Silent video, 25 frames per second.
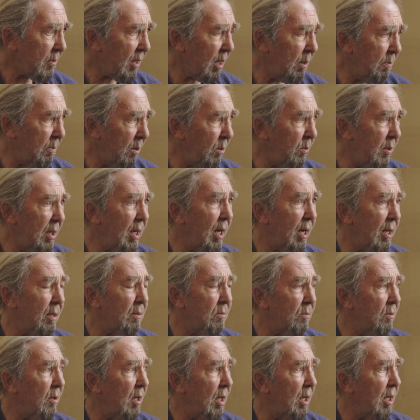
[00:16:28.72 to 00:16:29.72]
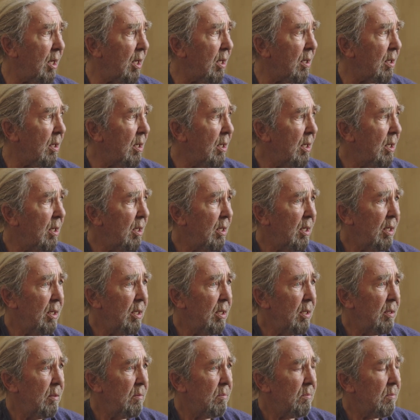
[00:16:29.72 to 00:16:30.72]
But we had really,
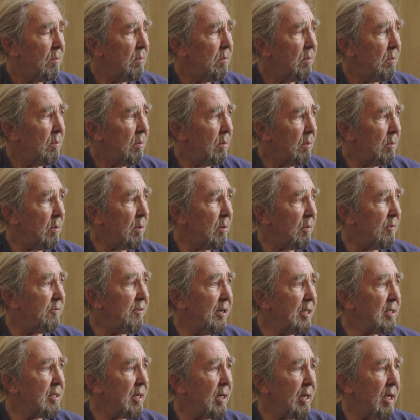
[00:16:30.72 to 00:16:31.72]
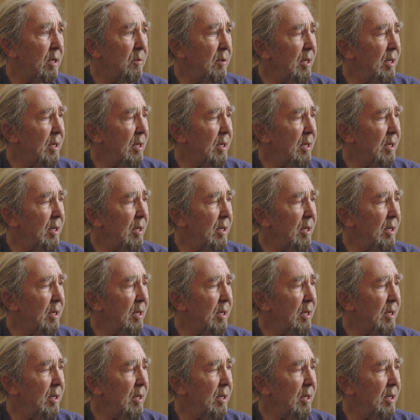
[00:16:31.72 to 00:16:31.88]
Fraser and I,